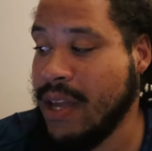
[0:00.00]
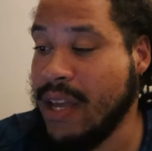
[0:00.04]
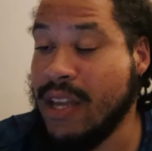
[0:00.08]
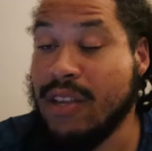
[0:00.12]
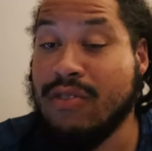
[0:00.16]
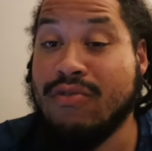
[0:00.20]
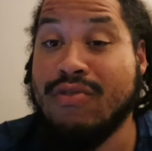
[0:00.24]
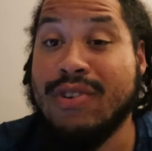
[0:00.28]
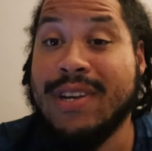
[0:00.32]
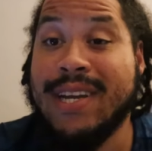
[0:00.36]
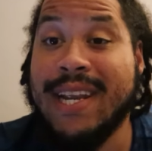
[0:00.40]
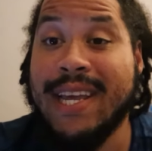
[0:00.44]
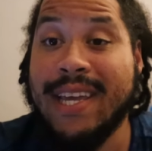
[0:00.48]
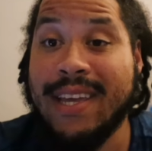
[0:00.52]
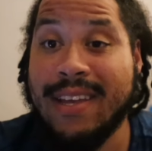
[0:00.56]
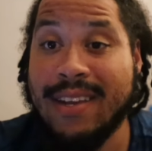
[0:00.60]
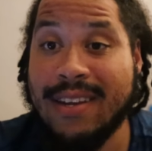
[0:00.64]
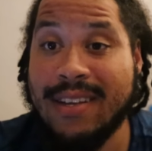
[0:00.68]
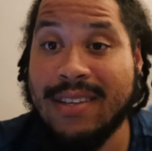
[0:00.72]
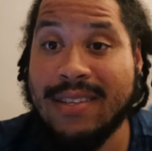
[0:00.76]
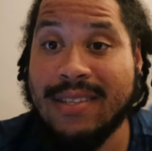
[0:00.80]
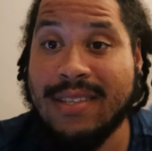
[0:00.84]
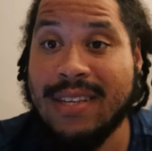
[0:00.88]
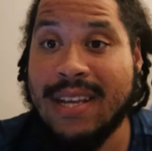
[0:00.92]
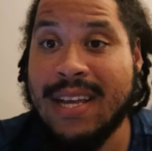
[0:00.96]
is
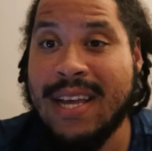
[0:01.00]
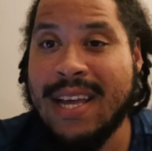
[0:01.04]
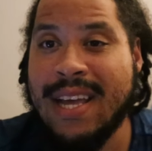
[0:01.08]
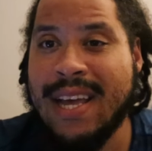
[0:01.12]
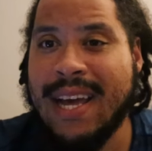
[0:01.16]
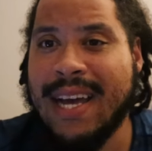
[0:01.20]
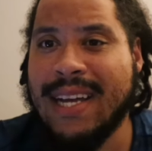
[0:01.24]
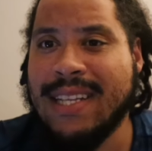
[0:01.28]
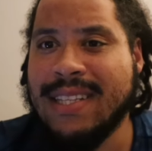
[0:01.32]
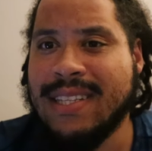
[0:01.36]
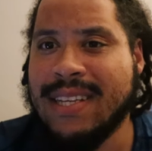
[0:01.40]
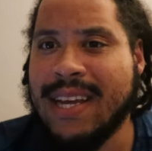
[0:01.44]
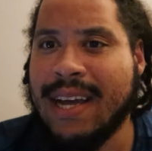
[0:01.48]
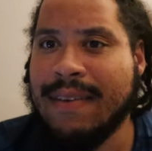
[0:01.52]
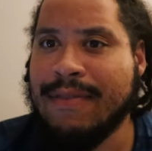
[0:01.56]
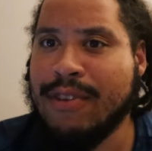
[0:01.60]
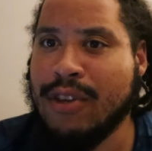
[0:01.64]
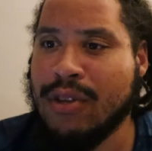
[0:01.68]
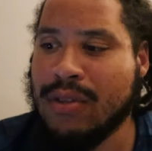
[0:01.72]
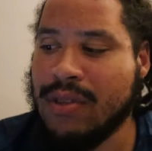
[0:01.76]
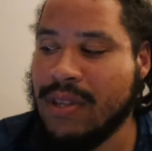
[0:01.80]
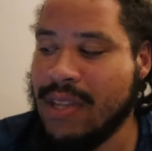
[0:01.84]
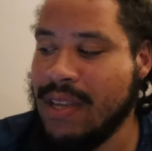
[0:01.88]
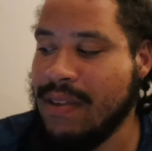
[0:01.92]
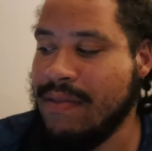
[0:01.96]
ridiculous. And to have
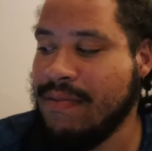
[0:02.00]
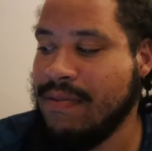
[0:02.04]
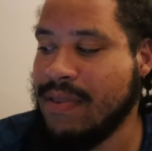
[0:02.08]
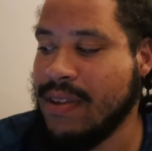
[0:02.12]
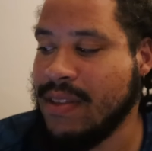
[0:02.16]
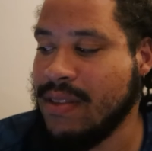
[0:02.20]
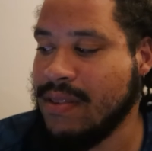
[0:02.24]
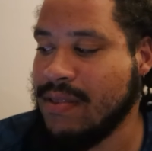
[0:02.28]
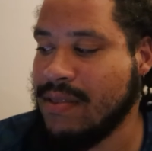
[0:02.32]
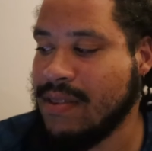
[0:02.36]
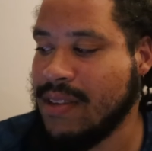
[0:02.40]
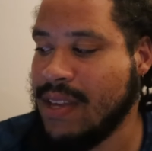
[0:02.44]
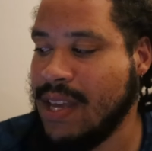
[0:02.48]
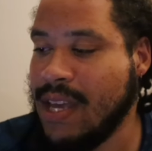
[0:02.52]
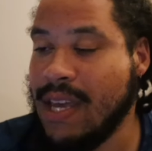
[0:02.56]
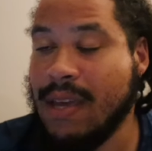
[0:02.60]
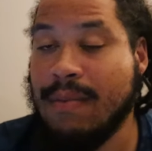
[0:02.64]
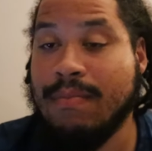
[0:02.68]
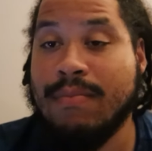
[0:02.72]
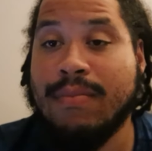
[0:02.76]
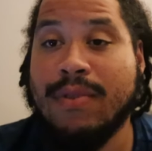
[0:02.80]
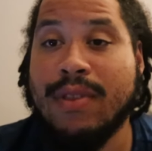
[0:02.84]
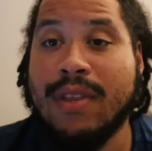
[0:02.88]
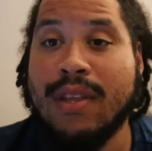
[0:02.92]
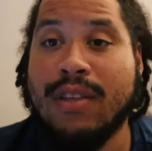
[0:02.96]
your defense
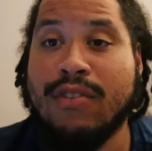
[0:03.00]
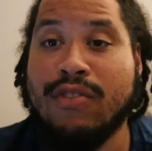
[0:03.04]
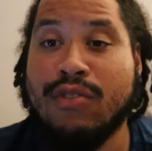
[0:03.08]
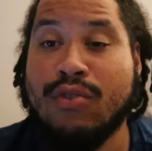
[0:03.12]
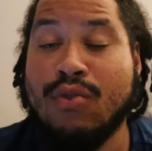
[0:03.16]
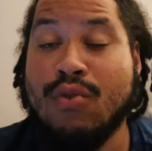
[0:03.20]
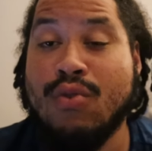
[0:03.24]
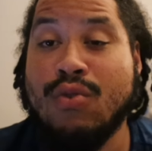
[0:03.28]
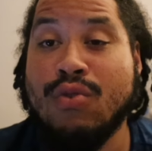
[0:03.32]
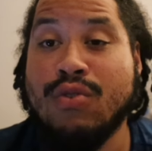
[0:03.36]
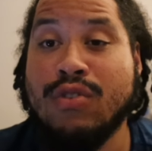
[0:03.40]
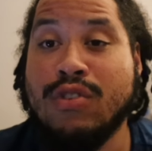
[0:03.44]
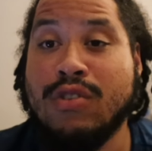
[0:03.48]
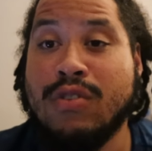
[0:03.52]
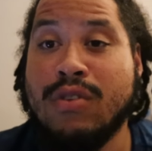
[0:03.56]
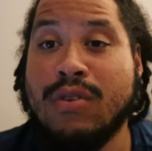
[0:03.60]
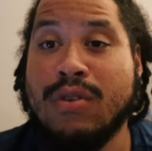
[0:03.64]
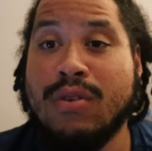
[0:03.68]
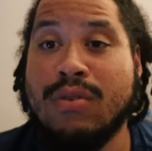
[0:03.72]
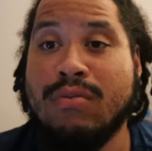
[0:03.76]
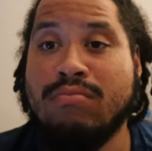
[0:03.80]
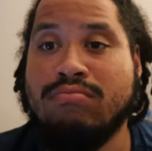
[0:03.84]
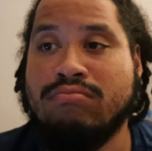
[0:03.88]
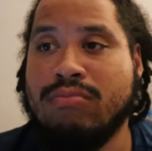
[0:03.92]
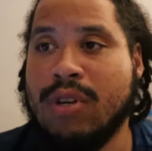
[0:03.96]
keep the scores,
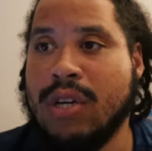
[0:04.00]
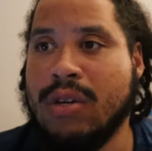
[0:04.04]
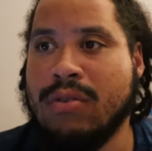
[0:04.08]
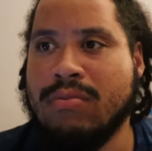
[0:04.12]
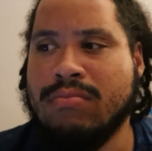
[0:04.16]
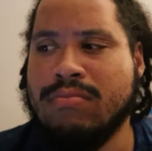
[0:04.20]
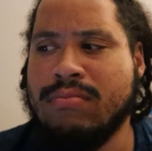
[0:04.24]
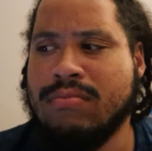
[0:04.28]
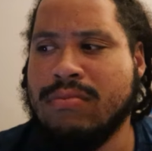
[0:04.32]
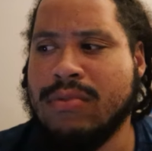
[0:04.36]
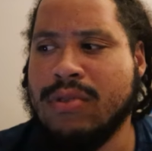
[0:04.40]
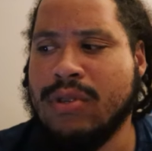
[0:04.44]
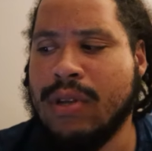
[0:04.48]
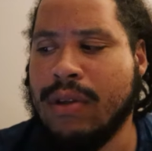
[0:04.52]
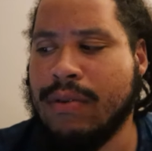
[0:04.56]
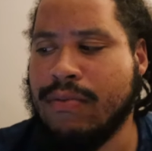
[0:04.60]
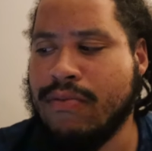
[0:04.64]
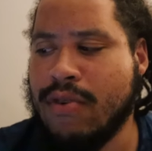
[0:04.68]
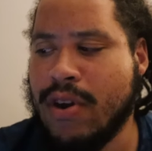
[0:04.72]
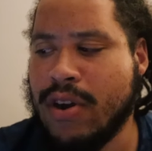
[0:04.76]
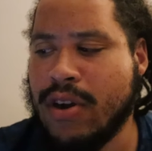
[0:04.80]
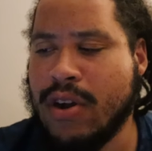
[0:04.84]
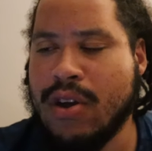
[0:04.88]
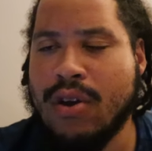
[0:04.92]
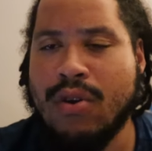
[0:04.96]
well,
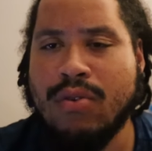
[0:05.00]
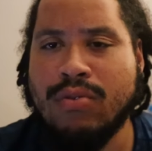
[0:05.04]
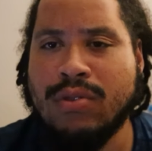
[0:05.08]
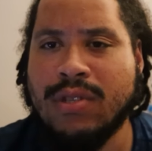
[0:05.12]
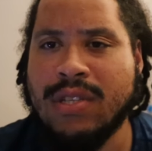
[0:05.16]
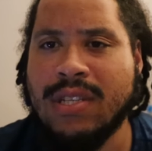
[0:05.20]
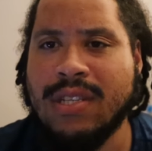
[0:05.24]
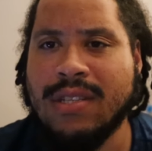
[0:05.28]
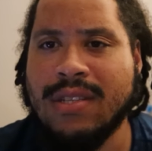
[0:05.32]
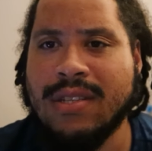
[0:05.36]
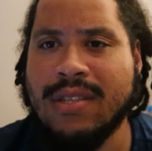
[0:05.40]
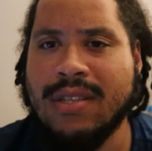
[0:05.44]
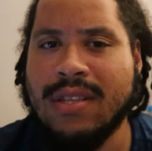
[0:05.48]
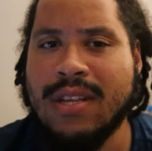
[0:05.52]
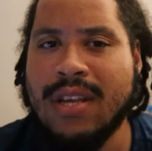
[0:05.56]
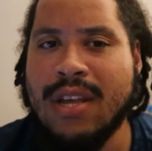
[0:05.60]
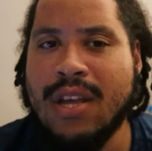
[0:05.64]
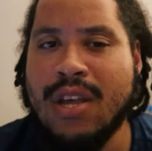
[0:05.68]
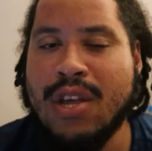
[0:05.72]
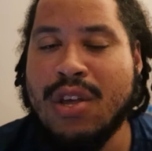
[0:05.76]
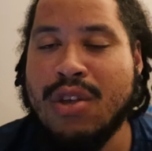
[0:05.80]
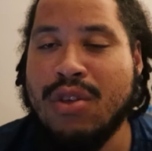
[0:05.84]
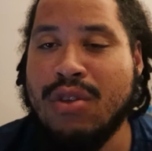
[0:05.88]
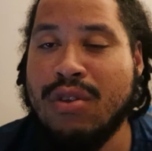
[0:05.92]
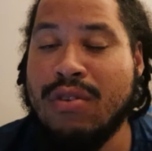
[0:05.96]
throughout the whole season,
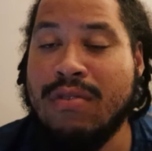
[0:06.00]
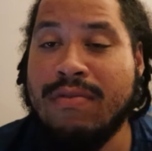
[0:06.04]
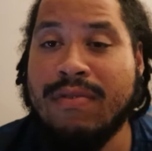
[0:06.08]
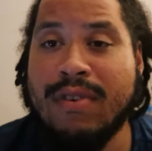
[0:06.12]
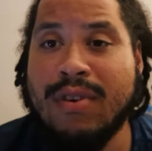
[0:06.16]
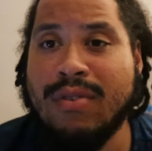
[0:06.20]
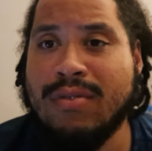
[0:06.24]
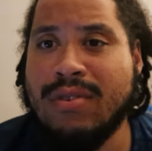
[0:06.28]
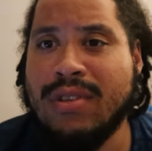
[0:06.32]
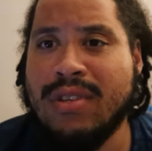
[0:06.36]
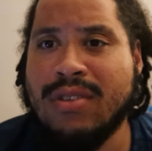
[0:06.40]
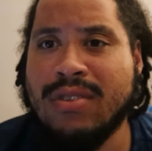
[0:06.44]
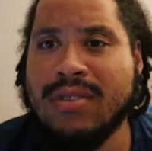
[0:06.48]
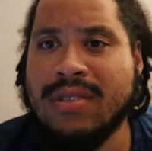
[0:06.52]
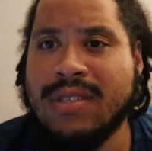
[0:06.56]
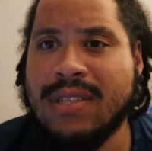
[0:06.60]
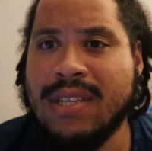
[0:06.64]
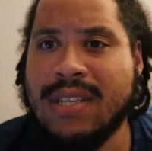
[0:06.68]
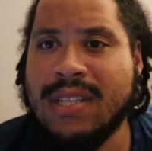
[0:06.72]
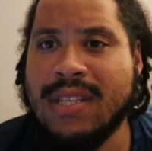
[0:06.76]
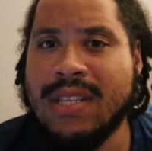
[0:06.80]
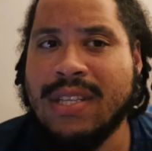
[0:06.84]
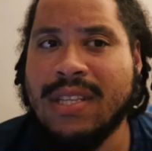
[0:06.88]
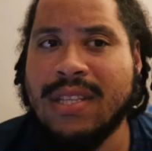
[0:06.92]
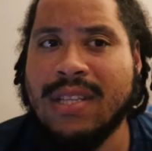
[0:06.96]
you've
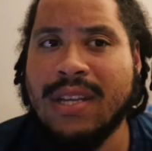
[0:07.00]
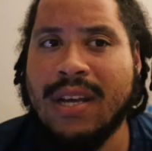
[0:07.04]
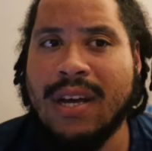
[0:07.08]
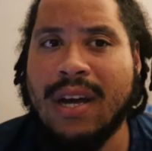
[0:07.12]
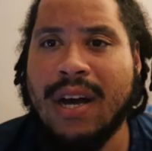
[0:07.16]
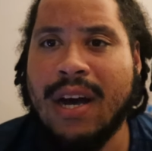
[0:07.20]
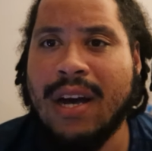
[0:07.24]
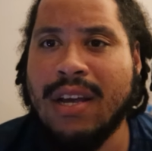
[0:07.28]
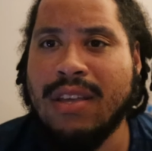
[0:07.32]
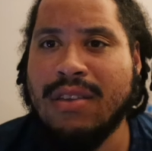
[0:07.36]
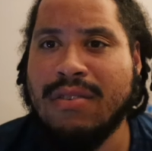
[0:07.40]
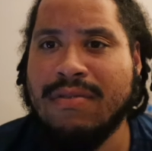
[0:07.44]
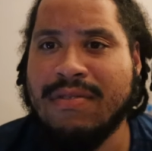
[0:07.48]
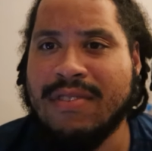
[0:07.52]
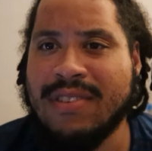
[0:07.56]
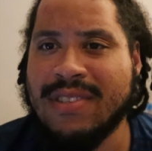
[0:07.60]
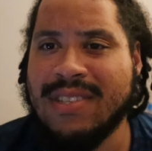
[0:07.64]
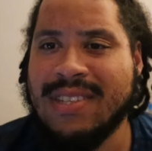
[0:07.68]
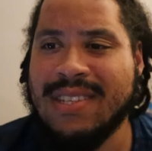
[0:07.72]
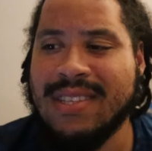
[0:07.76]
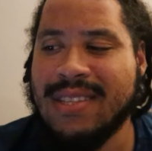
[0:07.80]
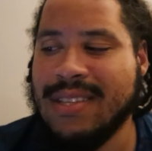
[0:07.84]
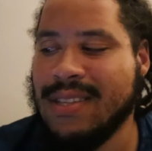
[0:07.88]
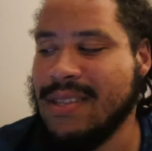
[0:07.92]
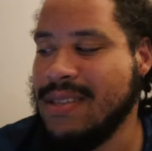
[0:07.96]
conceded
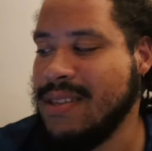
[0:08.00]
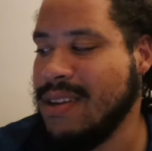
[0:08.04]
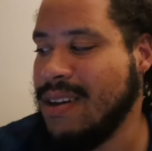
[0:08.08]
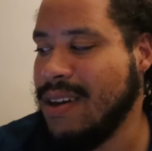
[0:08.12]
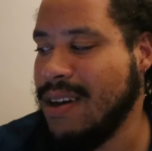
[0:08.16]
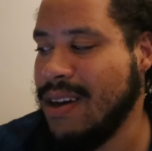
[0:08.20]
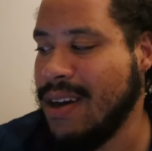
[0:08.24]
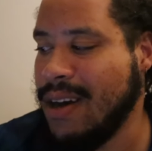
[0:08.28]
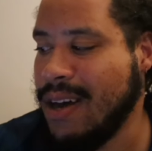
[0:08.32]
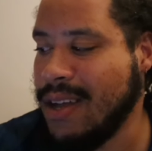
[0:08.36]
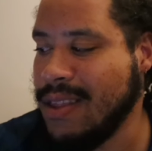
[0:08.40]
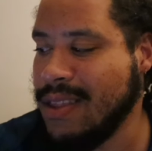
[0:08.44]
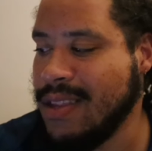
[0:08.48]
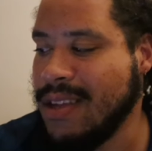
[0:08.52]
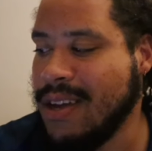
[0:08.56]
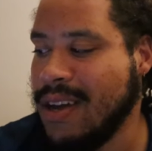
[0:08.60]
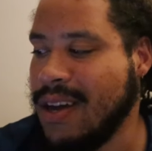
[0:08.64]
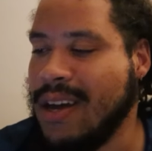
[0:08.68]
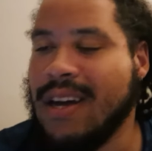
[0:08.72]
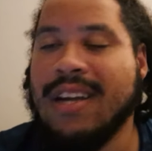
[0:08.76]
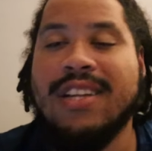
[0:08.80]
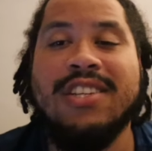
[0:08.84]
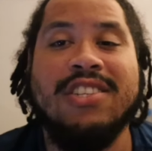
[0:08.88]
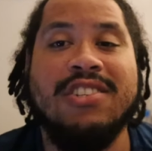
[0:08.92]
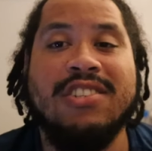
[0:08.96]
under
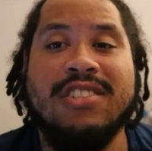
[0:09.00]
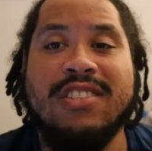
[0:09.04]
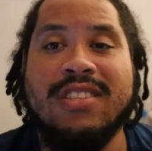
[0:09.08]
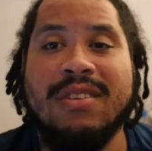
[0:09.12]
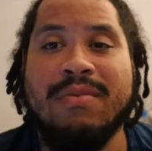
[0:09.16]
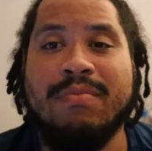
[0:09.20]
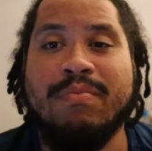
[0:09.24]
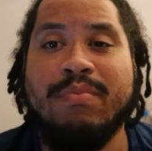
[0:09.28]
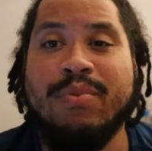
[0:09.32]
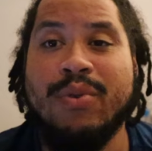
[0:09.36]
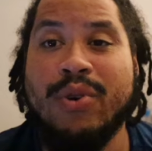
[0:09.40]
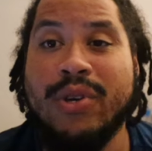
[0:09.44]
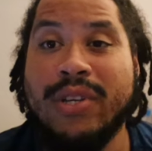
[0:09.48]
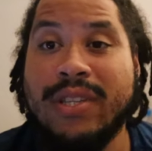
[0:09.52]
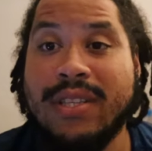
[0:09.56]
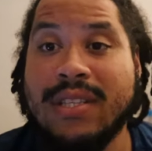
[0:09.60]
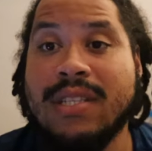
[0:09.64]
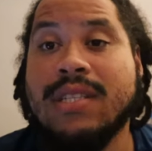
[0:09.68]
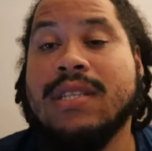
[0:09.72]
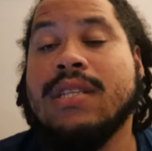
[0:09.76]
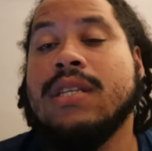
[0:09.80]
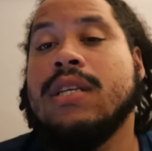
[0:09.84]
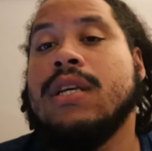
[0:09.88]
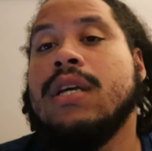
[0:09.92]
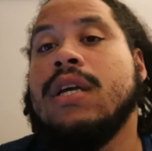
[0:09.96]
100
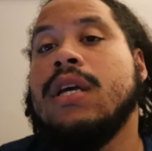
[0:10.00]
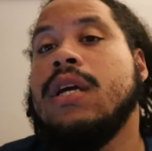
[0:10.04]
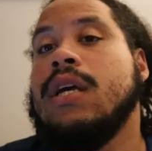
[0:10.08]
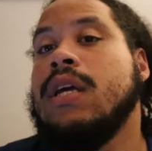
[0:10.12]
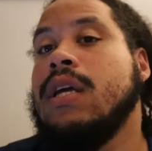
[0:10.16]
points.